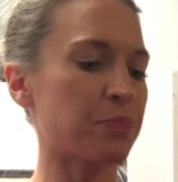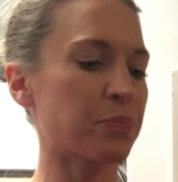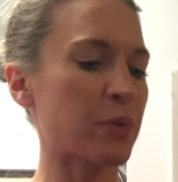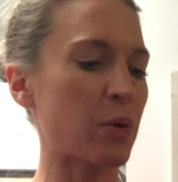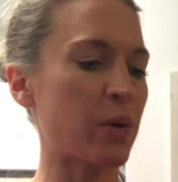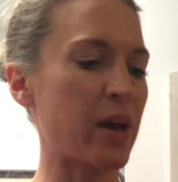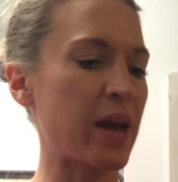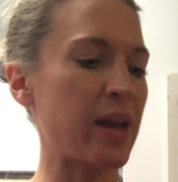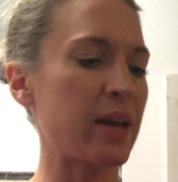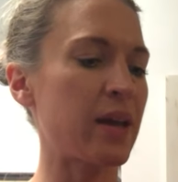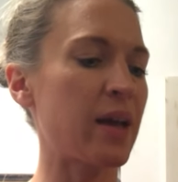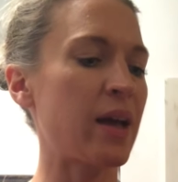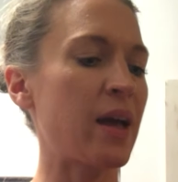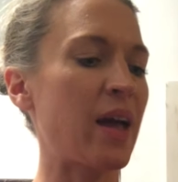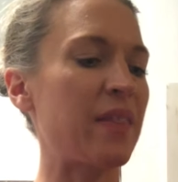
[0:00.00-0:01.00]
Okay.
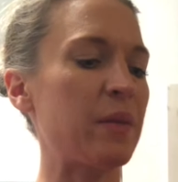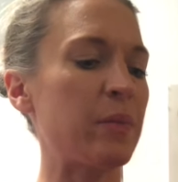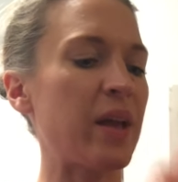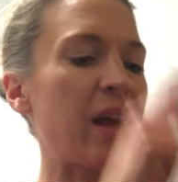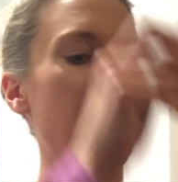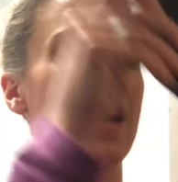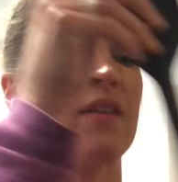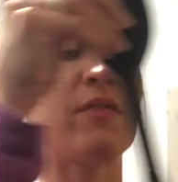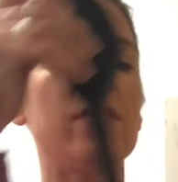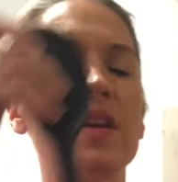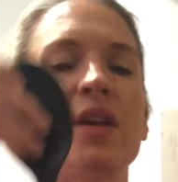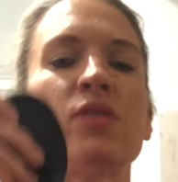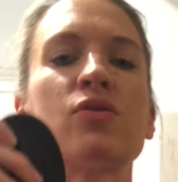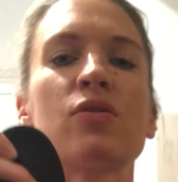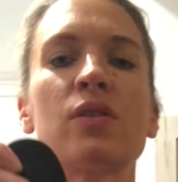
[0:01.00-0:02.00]
And then we have
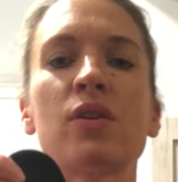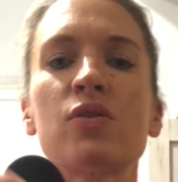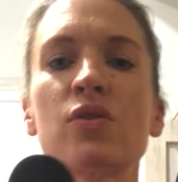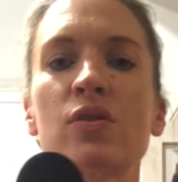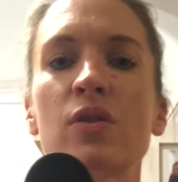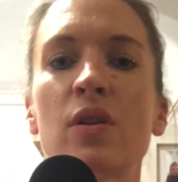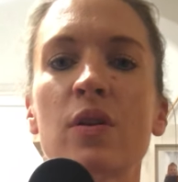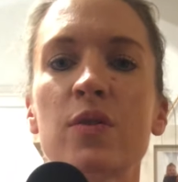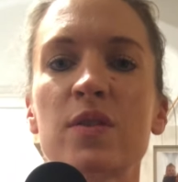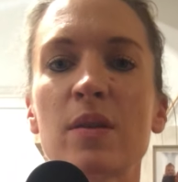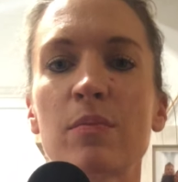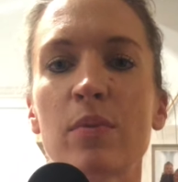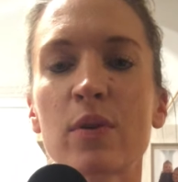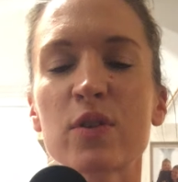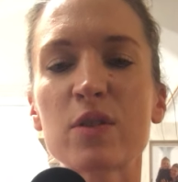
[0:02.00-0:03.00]
the traditional
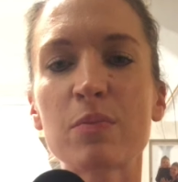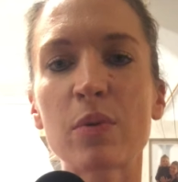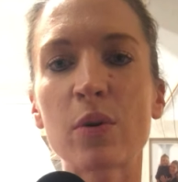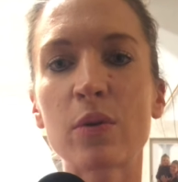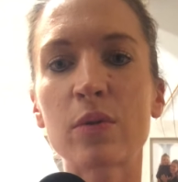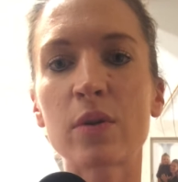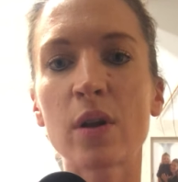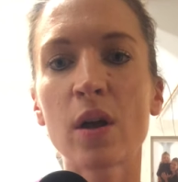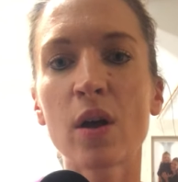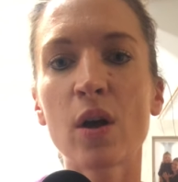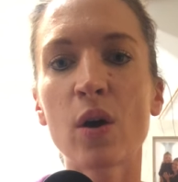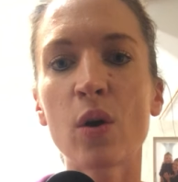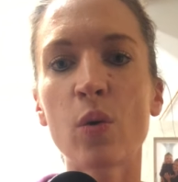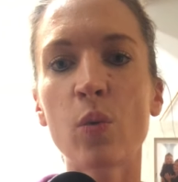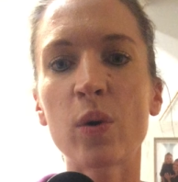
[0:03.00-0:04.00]
simple spoon,
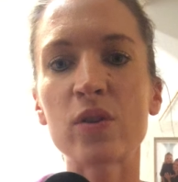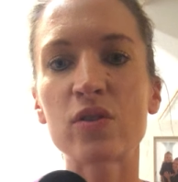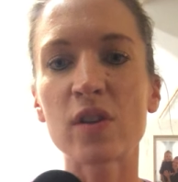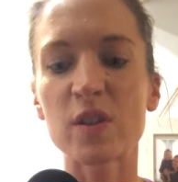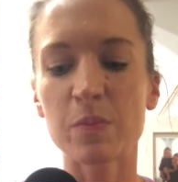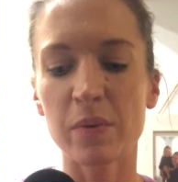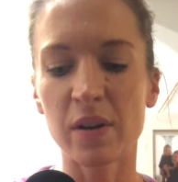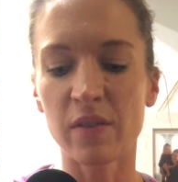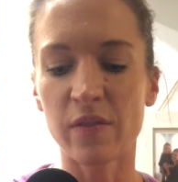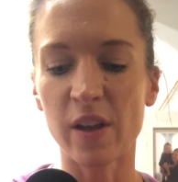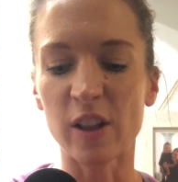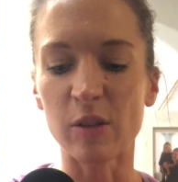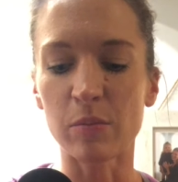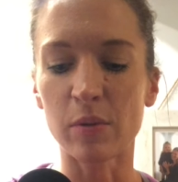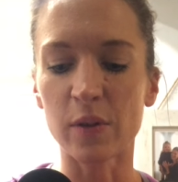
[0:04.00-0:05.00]
which has been
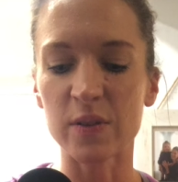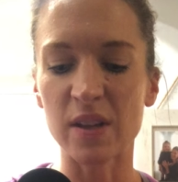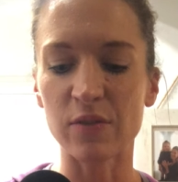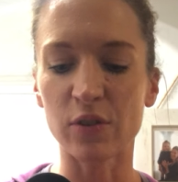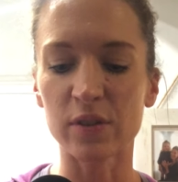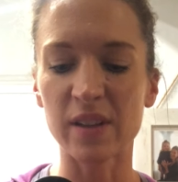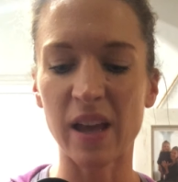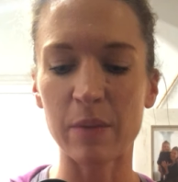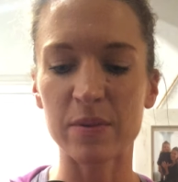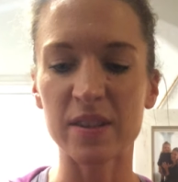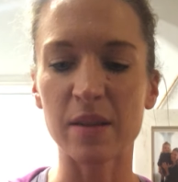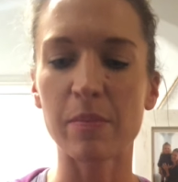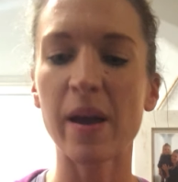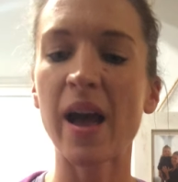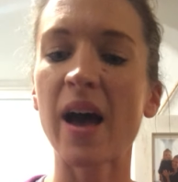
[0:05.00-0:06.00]
available several times
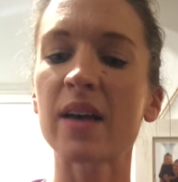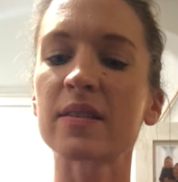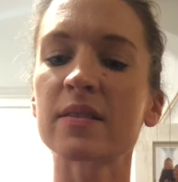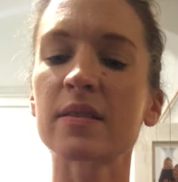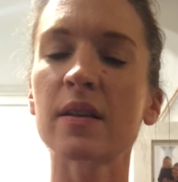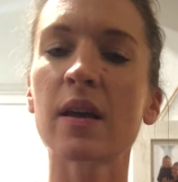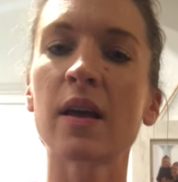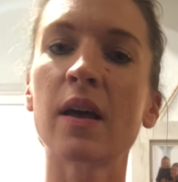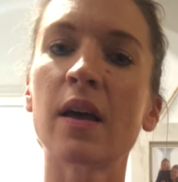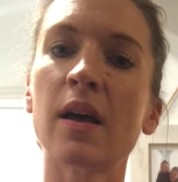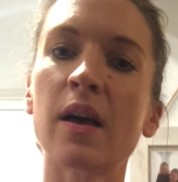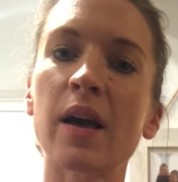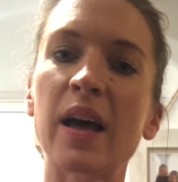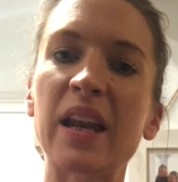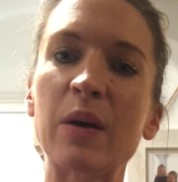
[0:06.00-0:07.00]
in the past,
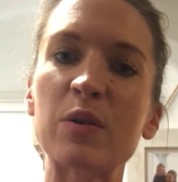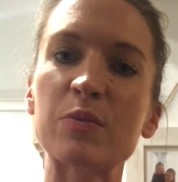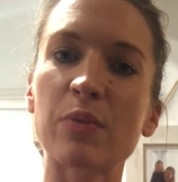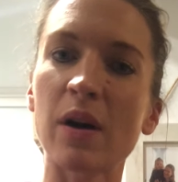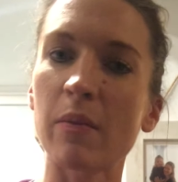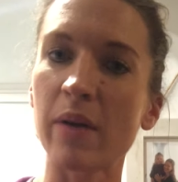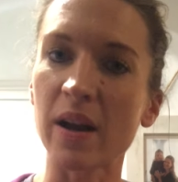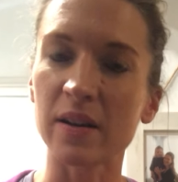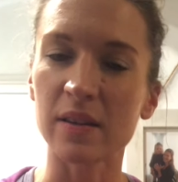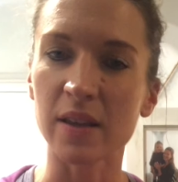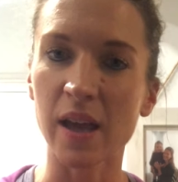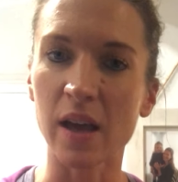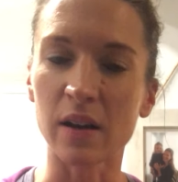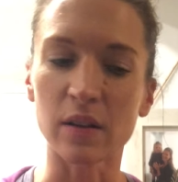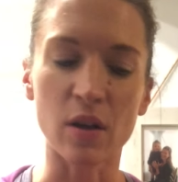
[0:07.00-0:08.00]
and it was brought back to
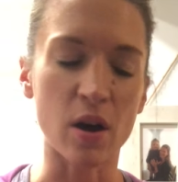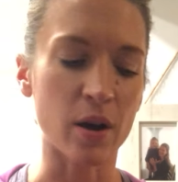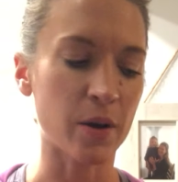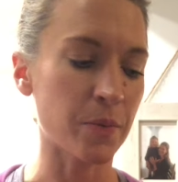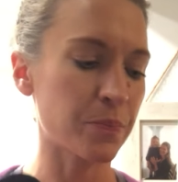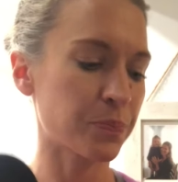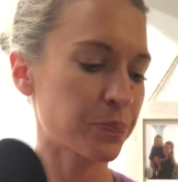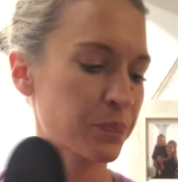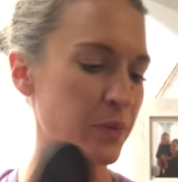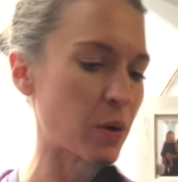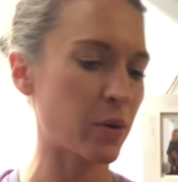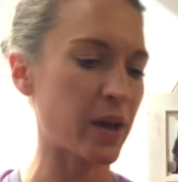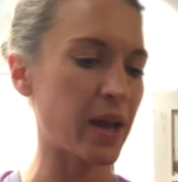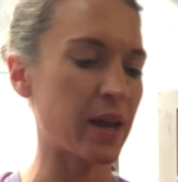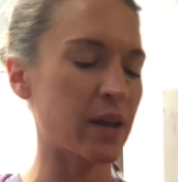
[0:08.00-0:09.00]
the catalog.
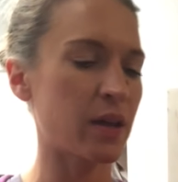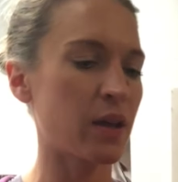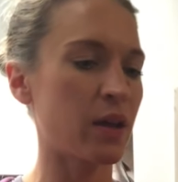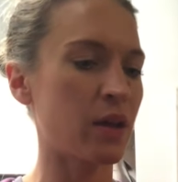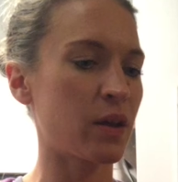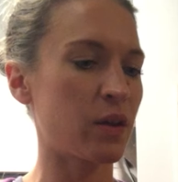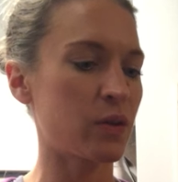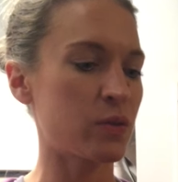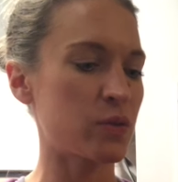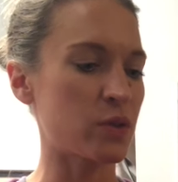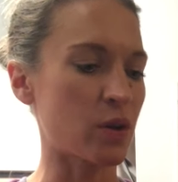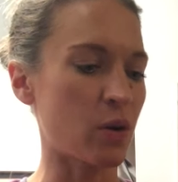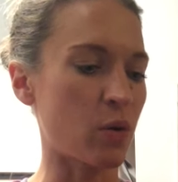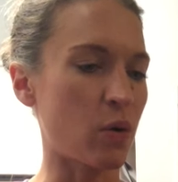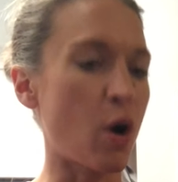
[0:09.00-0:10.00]
Okay,
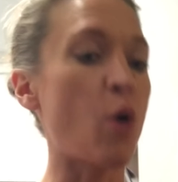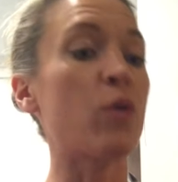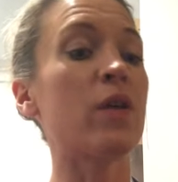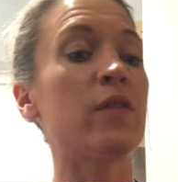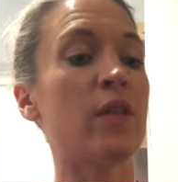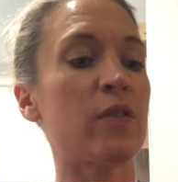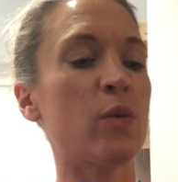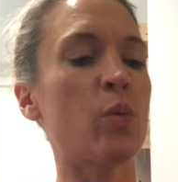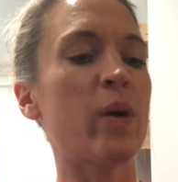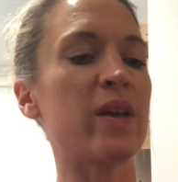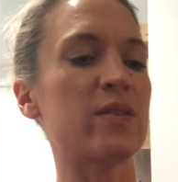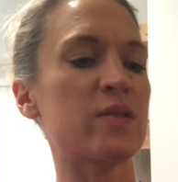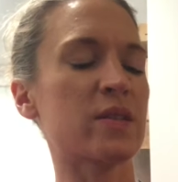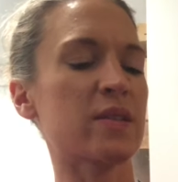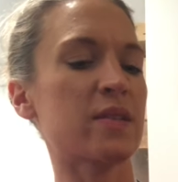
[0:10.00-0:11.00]
so, oh, and then the
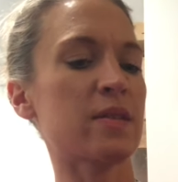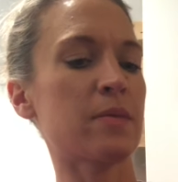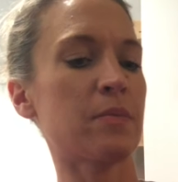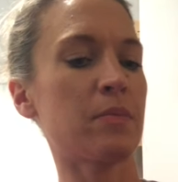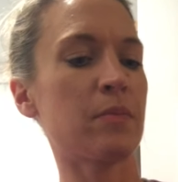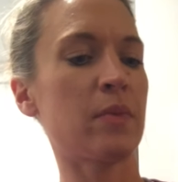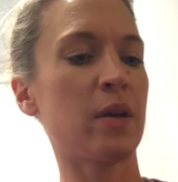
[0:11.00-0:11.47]
whisks.